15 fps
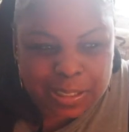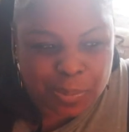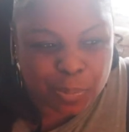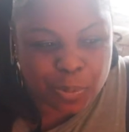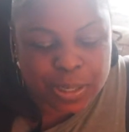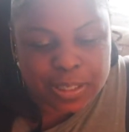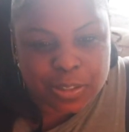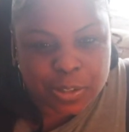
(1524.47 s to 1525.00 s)
The
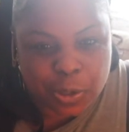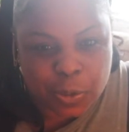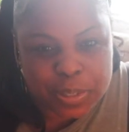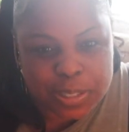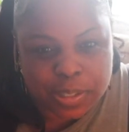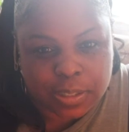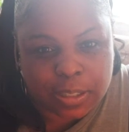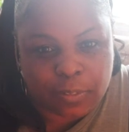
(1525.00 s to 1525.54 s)
brain is
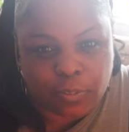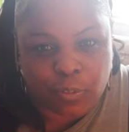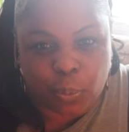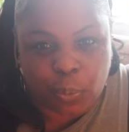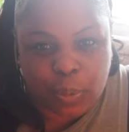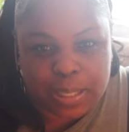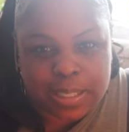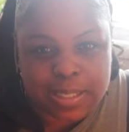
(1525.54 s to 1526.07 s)
always looking for
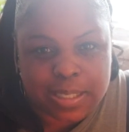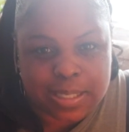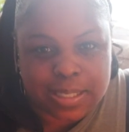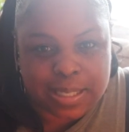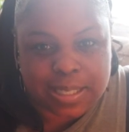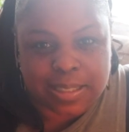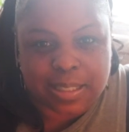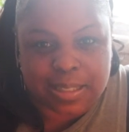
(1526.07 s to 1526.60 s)
ways to
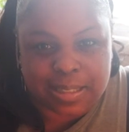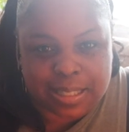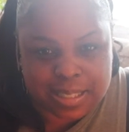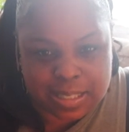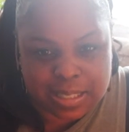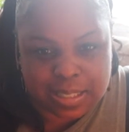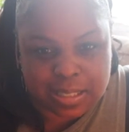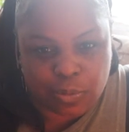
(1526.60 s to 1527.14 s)
say that
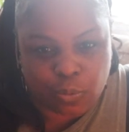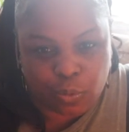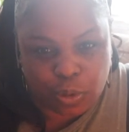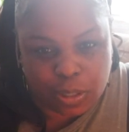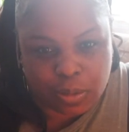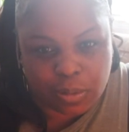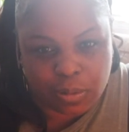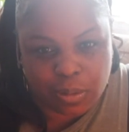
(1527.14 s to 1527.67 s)
this isn't
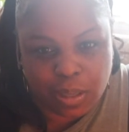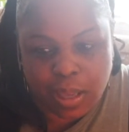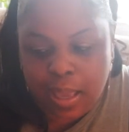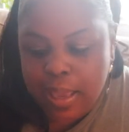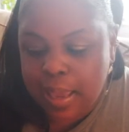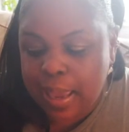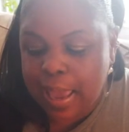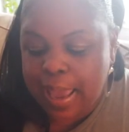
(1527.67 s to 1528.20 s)
real.
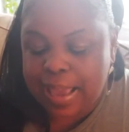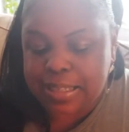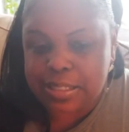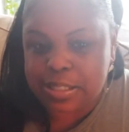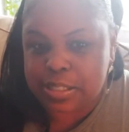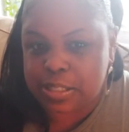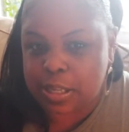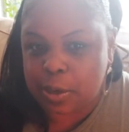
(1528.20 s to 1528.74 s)
And
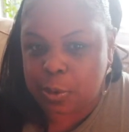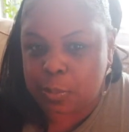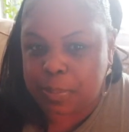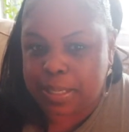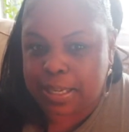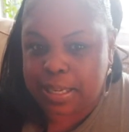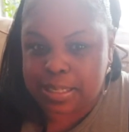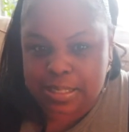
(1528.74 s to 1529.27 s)
so
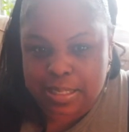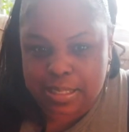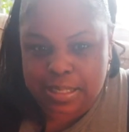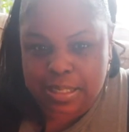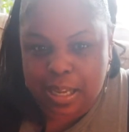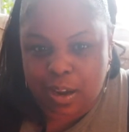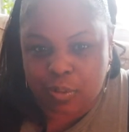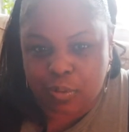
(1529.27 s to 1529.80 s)
because
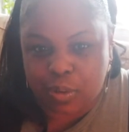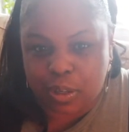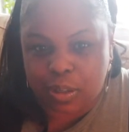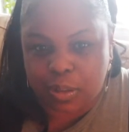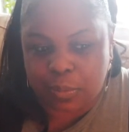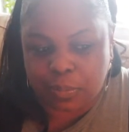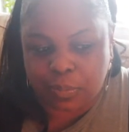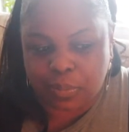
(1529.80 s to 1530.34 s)
it's not
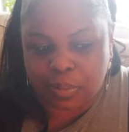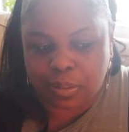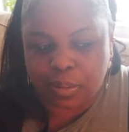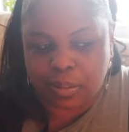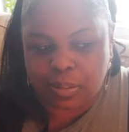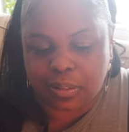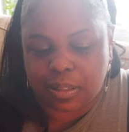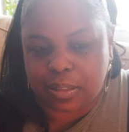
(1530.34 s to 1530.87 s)
real,
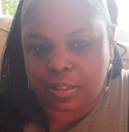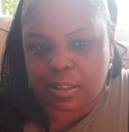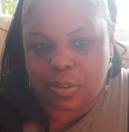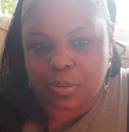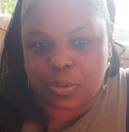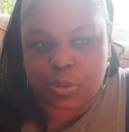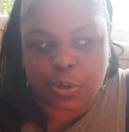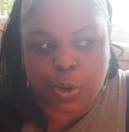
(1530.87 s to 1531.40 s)
that
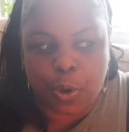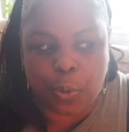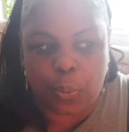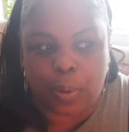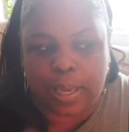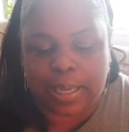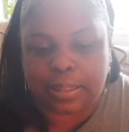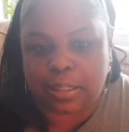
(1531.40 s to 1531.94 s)
there's no
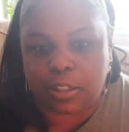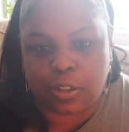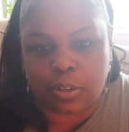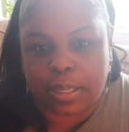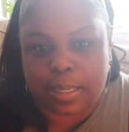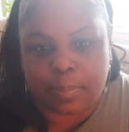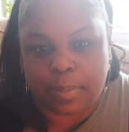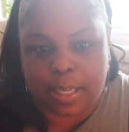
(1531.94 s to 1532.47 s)
way that you're
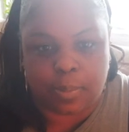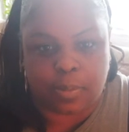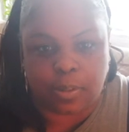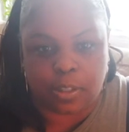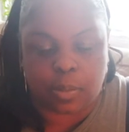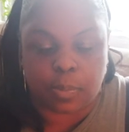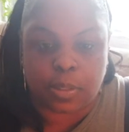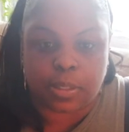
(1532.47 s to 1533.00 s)
going to be able to
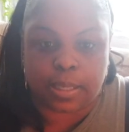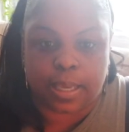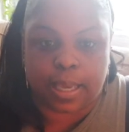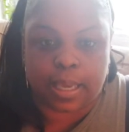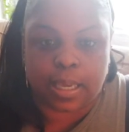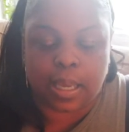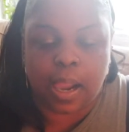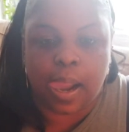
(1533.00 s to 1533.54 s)
communicate.